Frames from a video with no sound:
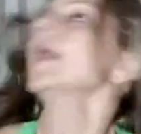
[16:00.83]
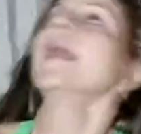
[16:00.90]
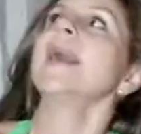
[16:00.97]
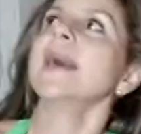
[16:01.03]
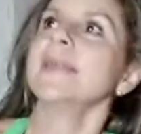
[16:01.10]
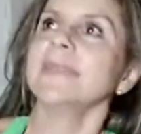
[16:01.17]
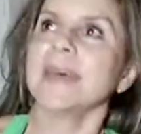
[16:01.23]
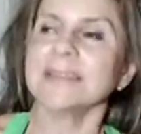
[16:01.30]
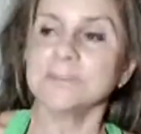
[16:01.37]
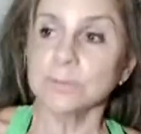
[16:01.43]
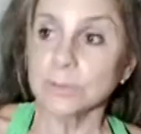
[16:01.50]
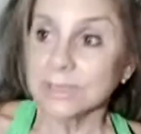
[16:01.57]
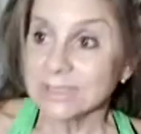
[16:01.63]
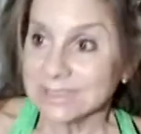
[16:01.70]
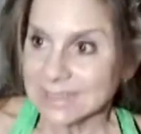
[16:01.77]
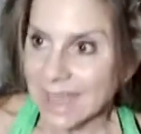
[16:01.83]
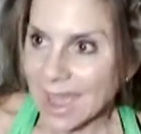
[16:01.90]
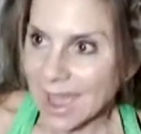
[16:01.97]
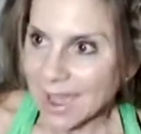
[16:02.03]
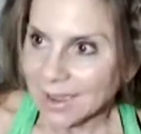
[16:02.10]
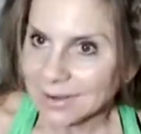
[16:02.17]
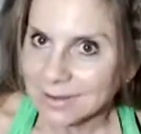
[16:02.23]
And that's really
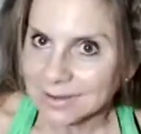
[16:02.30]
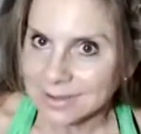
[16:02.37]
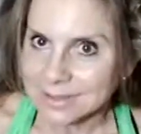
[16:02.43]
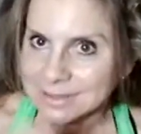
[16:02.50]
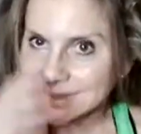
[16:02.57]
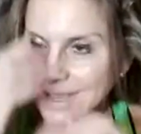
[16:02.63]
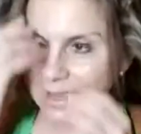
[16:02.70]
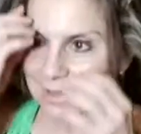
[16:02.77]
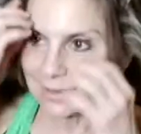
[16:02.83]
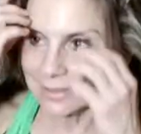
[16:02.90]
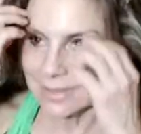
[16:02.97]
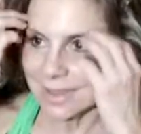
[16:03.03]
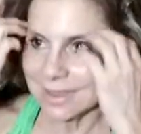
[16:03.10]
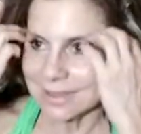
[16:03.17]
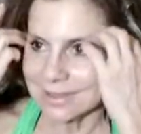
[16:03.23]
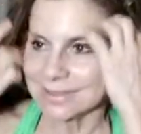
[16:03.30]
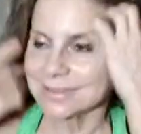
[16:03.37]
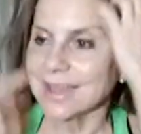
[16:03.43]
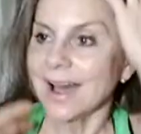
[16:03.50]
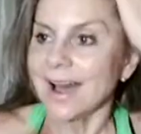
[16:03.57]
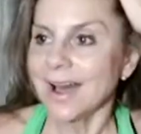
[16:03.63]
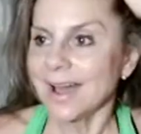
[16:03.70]
sad. It's like they
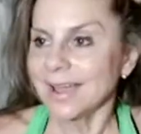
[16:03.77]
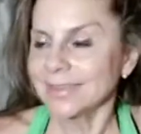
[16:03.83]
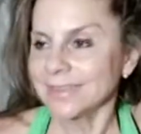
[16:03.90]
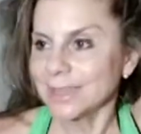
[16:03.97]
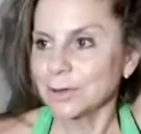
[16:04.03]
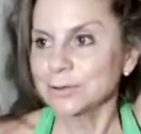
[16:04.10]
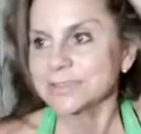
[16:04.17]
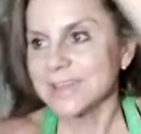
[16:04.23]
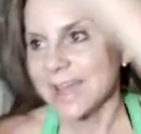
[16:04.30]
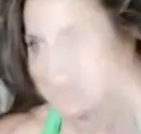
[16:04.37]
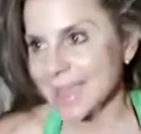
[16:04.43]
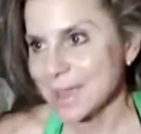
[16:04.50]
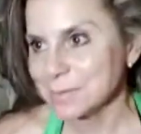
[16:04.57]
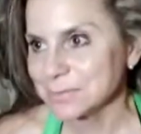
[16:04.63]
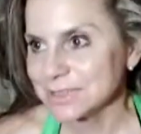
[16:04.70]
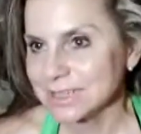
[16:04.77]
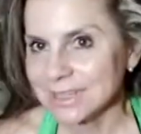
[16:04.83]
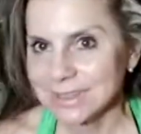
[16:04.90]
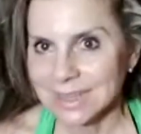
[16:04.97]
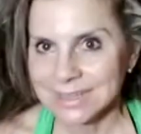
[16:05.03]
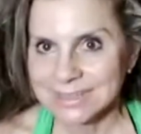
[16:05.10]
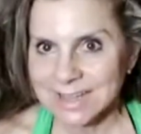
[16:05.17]
don't die empty.
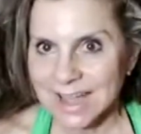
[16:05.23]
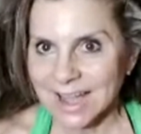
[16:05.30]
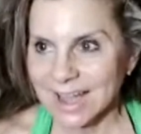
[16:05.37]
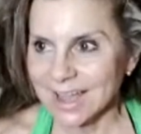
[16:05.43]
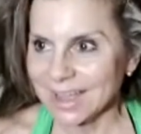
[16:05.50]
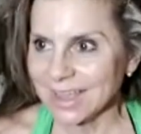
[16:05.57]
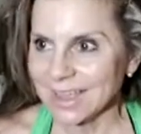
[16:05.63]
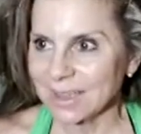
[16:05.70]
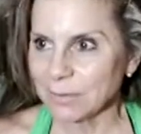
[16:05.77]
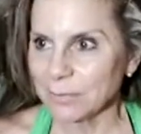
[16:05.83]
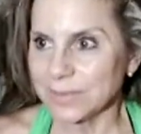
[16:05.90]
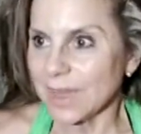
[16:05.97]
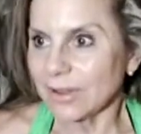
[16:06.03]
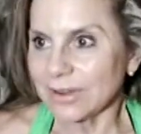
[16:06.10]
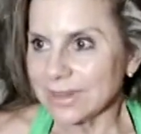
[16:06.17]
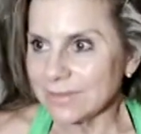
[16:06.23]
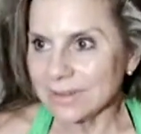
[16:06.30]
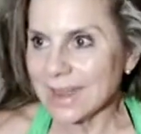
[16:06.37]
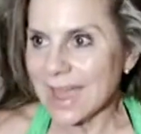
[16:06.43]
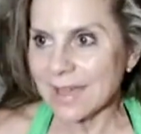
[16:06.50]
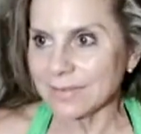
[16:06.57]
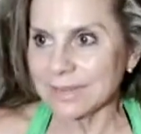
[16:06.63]
They die without even
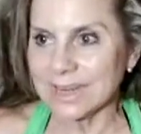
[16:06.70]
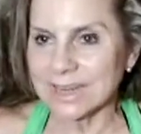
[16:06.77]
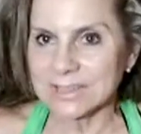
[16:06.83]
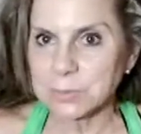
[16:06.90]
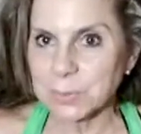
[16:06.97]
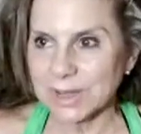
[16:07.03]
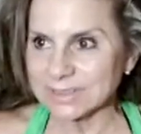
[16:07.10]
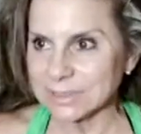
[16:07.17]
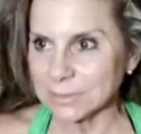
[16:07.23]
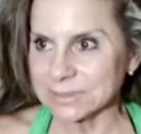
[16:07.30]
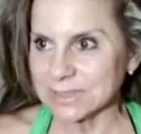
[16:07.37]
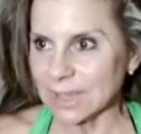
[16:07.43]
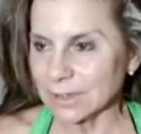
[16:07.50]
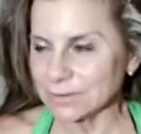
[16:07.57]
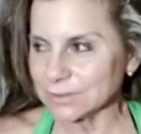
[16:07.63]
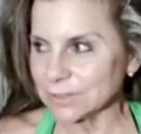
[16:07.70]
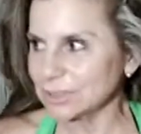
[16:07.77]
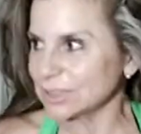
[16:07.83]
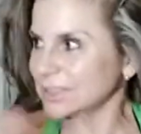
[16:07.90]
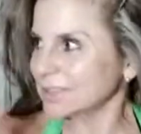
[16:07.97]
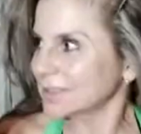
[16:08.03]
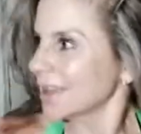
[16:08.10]
having to express themselves. They
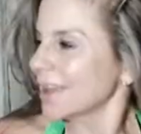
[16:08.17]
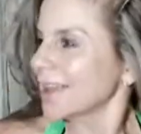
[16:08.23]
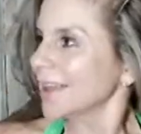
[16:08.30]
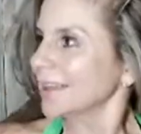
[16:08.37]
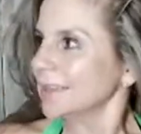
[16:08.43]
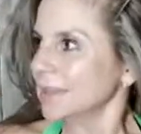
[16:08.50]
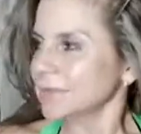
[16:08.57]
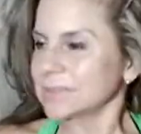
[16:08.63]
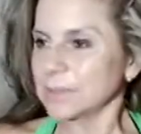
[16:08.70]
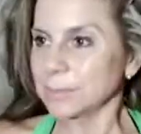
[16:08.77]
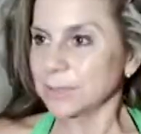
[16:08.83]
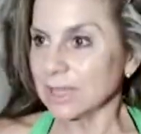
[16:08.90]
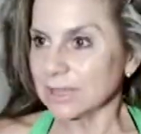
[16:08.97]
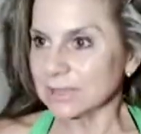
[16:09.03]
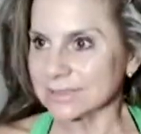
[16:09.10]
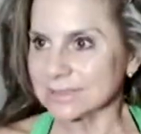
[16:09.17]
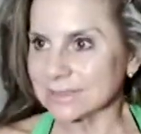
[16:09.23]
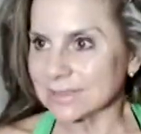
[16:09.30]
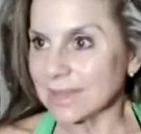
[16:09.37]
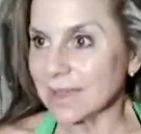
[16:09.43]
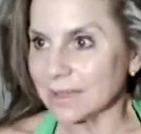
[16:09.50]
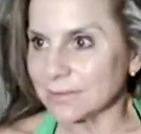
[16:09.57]
just live somebody else's
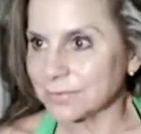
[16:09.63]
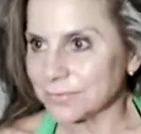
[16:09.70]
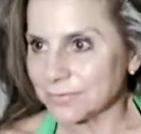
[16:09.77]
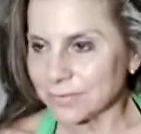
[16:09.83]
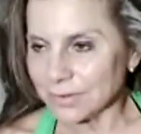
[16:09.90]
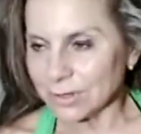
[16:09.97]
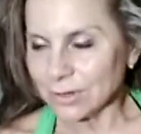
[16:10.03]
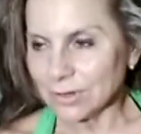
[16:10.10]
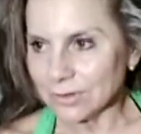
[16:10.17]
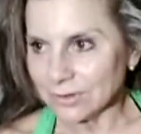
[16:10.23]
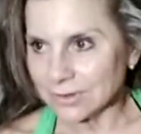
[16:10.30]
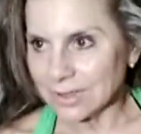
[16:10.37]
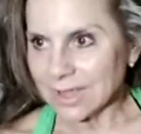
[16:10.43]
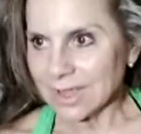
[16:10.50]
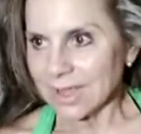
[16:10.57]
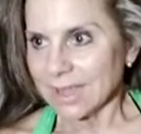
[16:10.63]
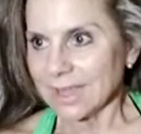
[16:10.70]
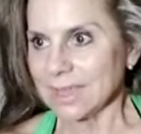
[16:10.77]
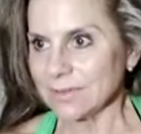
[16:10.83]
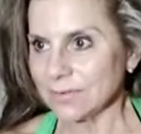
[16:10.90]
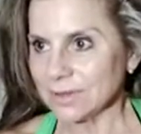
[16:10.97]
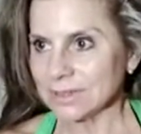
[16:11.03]
life, you know?
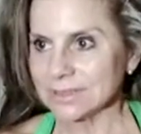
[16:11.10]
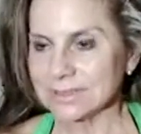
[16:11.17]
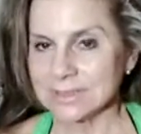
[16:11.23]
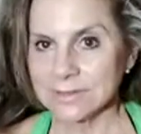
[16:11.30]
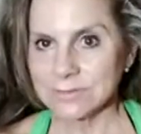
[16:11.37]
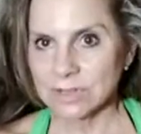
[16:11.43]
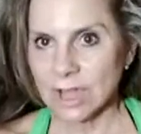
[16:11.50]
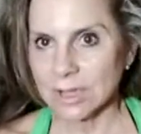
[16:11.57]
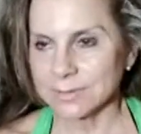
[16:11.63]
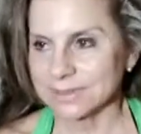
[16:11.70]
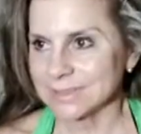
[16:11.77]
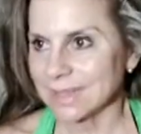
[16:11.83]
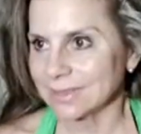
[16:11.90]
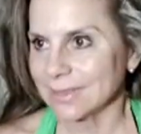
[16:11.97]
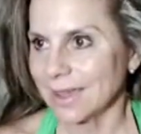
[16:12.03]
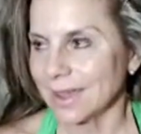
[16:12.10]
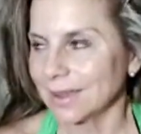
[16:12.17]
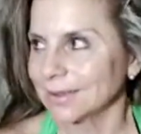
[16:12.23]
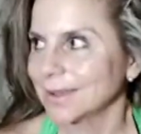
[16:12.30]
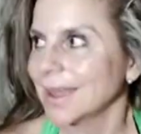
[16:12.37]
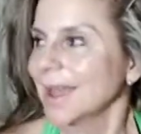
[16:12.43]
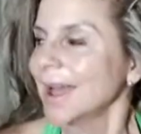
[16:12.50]
Even Steve Jobs said
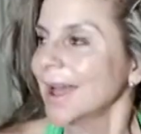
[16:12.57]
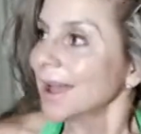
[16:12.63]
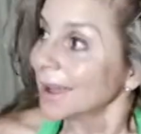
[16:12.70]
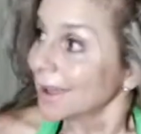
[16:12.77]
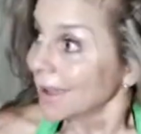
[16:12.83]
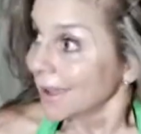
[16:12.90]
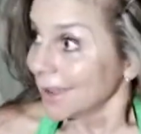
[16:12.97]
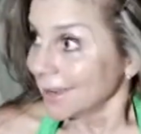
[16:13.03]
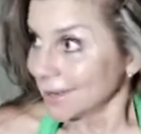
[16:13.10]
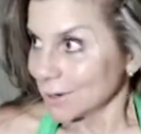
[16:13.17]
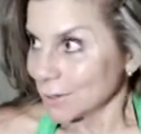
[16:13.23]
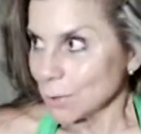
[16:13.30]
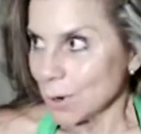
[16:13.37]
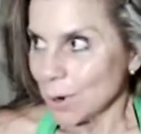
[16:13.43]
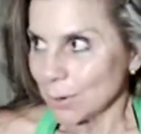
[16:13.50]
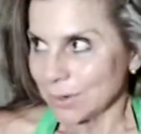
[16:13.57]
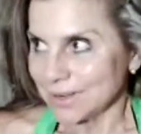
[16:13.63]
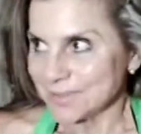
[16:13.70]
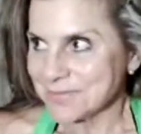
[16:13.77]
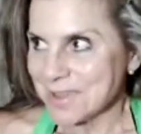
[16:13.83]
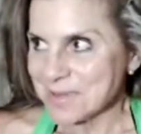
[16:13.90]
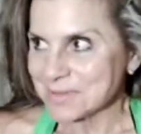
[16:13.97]
that in a quote,
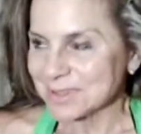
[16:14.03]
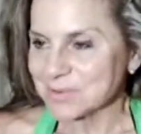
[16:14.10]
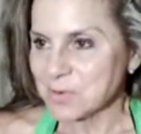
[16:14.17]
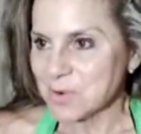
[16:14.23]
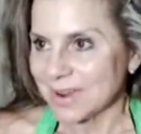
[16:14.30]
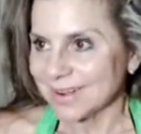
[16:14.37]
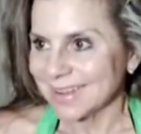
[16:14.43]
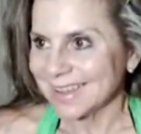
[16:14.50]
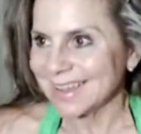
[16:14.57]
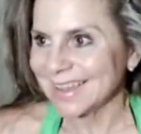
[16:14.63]
in a famous one.